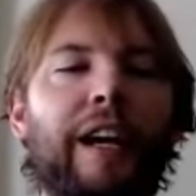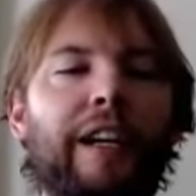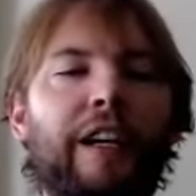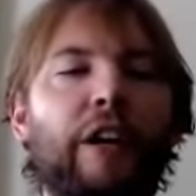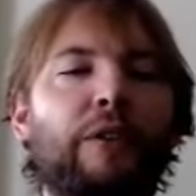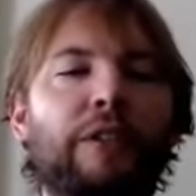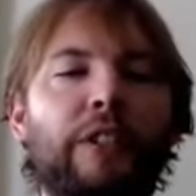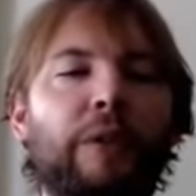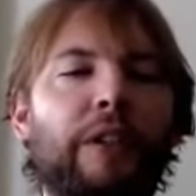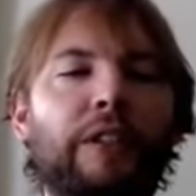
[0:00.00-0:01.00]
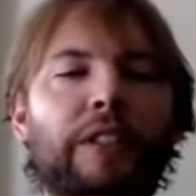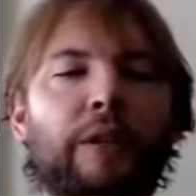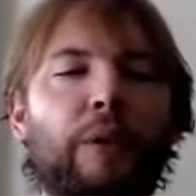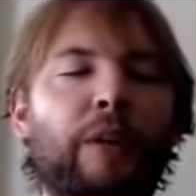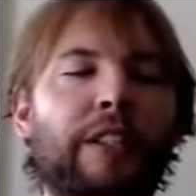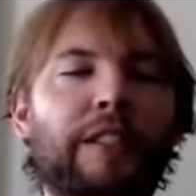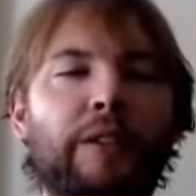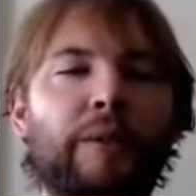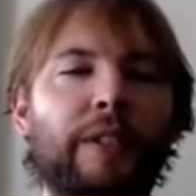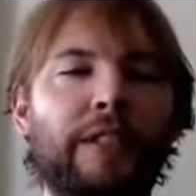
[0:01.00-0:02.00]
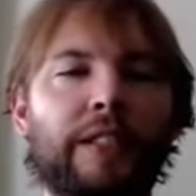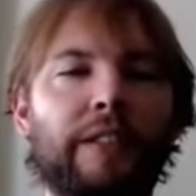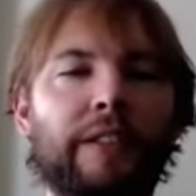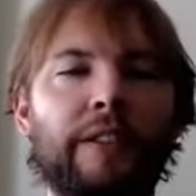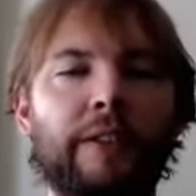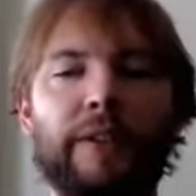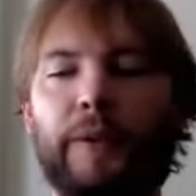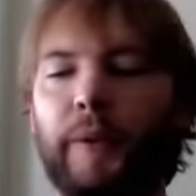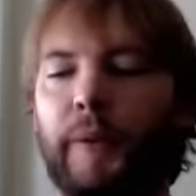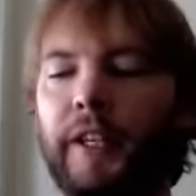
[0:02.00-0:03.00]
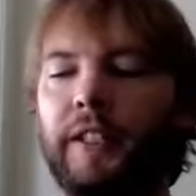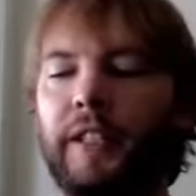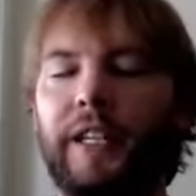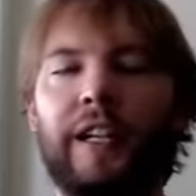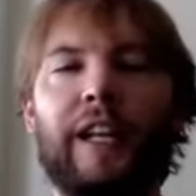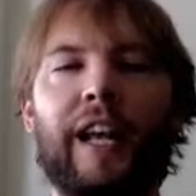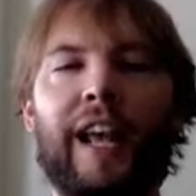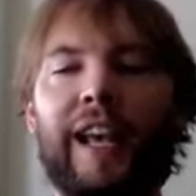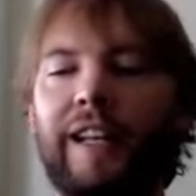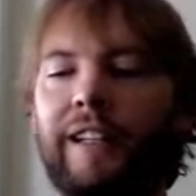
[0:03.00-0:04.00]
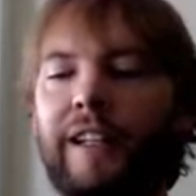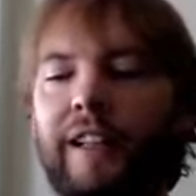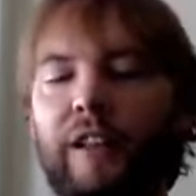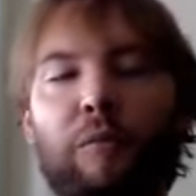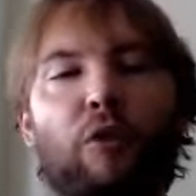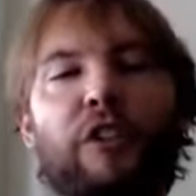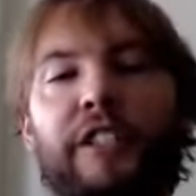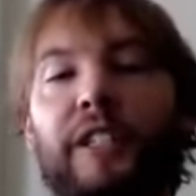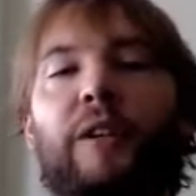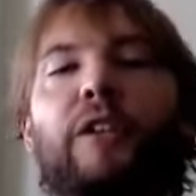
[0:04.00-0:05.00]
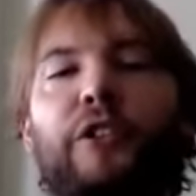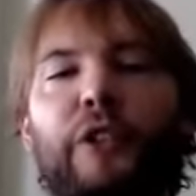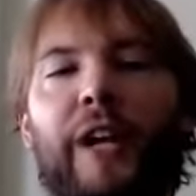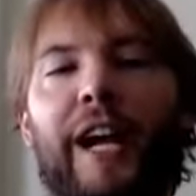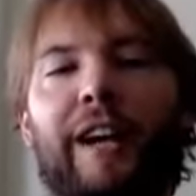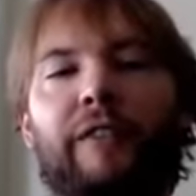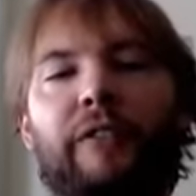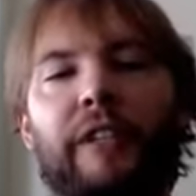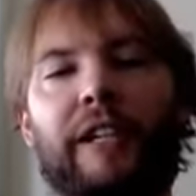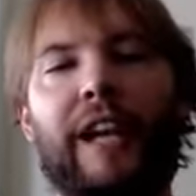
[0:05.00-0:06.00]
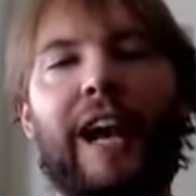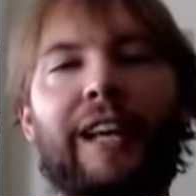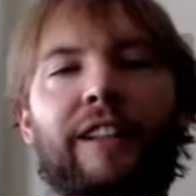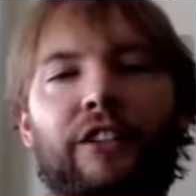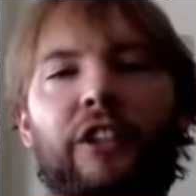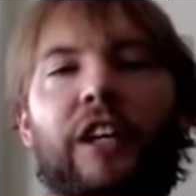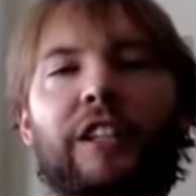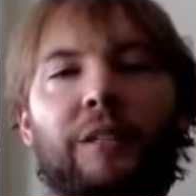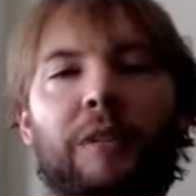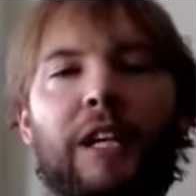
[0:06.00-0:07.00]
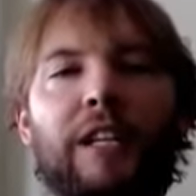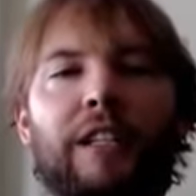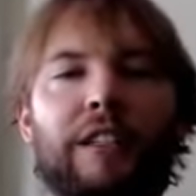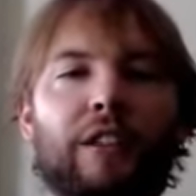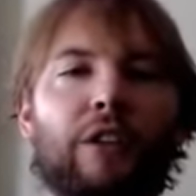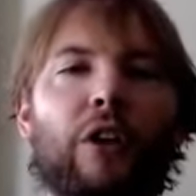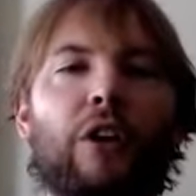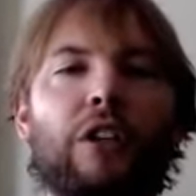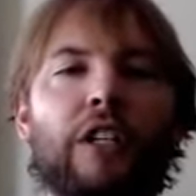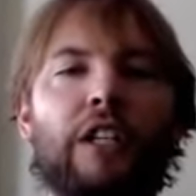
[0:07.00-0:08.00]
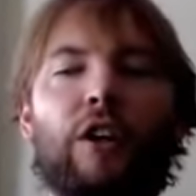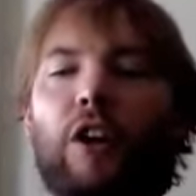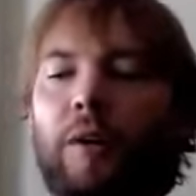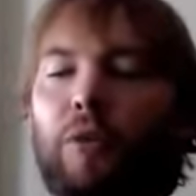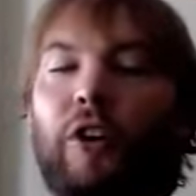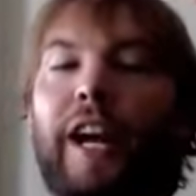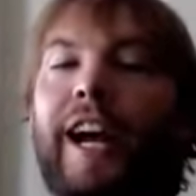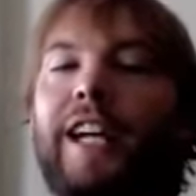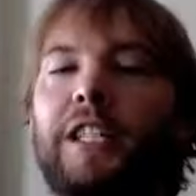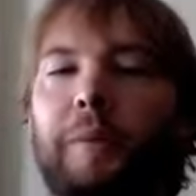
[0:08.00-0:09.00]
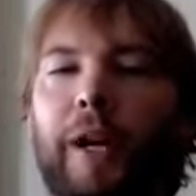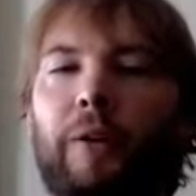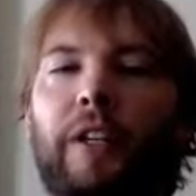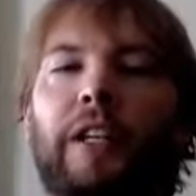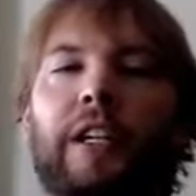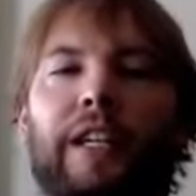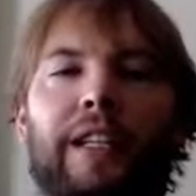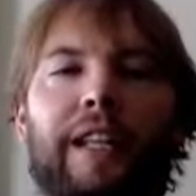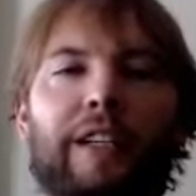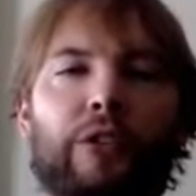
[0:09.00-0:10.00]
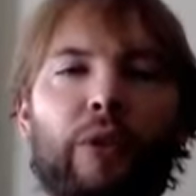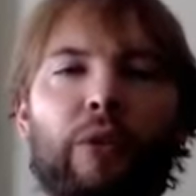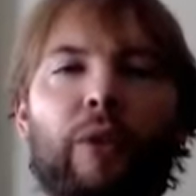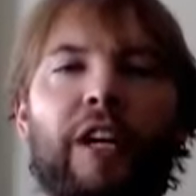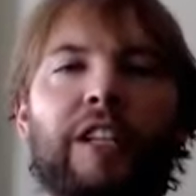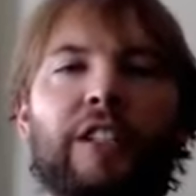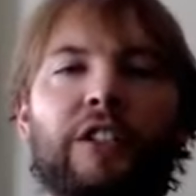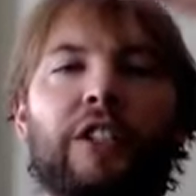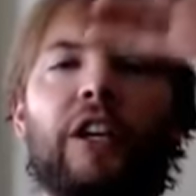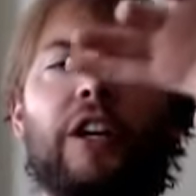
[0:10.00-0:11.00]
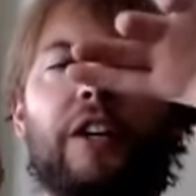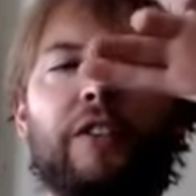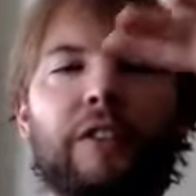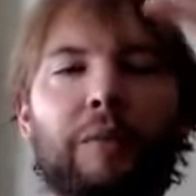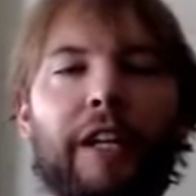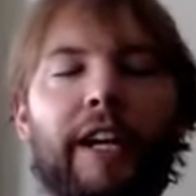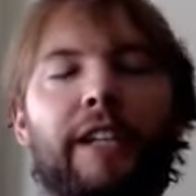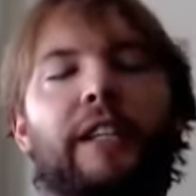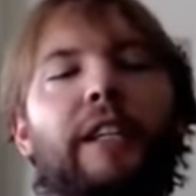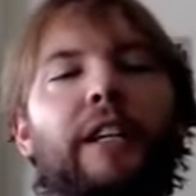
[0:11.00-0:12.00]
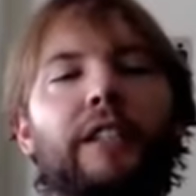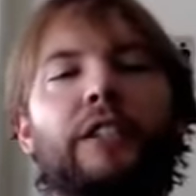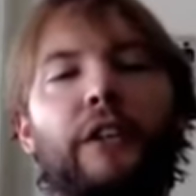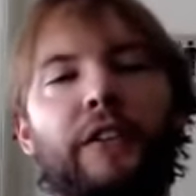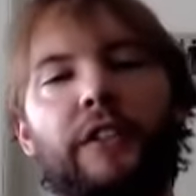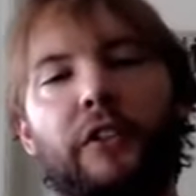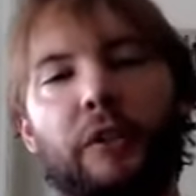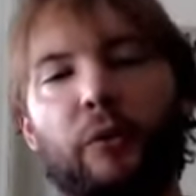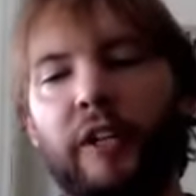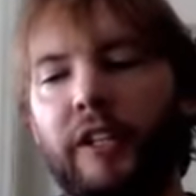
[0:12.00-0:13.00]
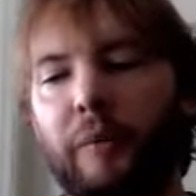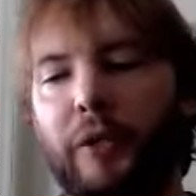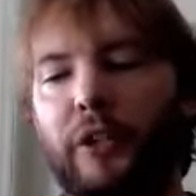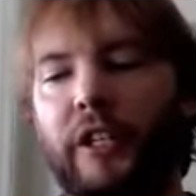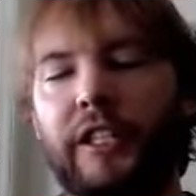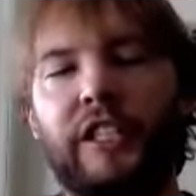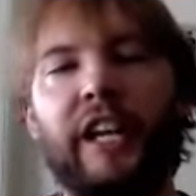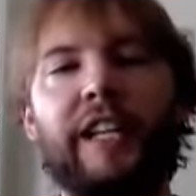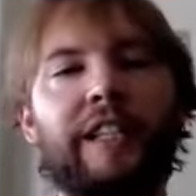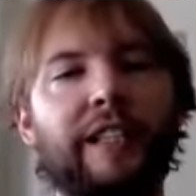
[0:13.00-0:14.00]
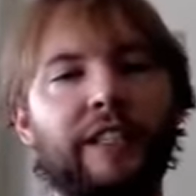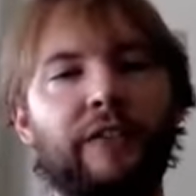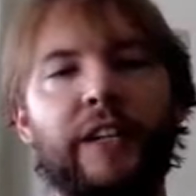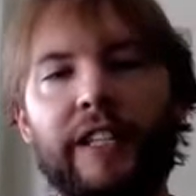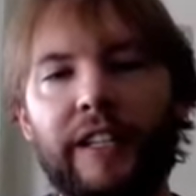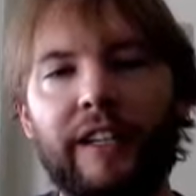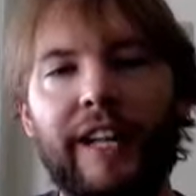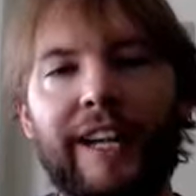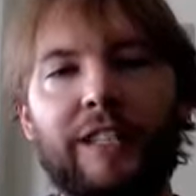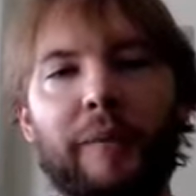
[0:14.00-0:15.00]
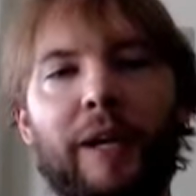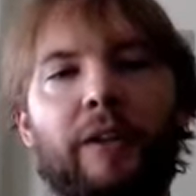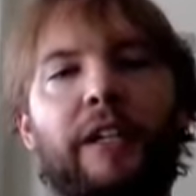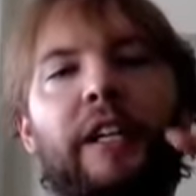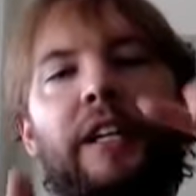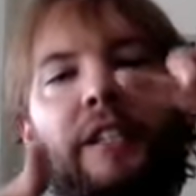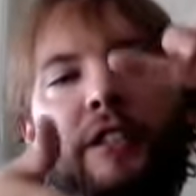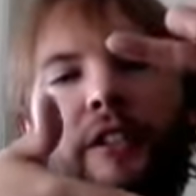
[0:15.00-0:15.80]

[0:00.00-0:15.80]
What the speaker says: code, 0, 0, 1, 0, 1, 0, 0, 1. And the more zeros you have at the start of the block, the longer or more hash power that is required to solve the block. So if there's only one computer on the chain, then there's very little hash power, so the